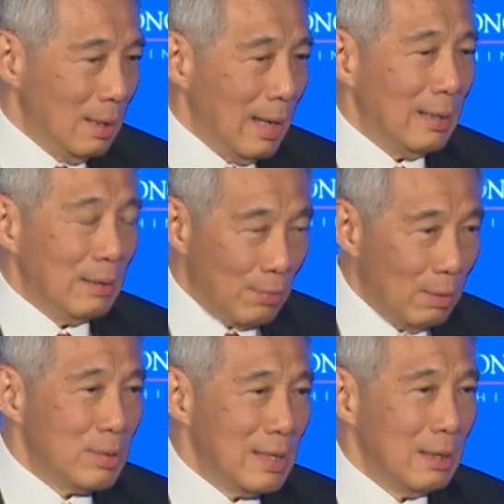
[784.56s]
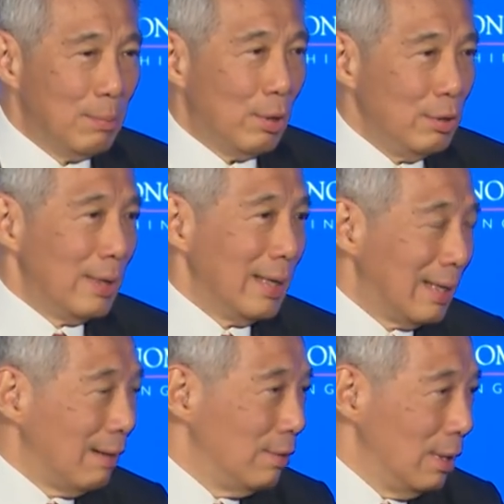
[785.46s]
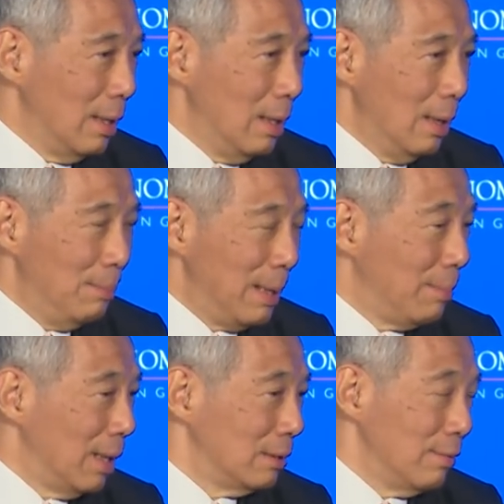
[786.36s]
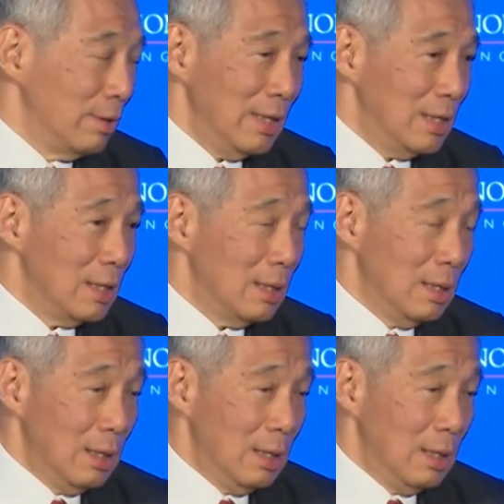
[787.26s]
And from Singapore, you can cover a big part of the region.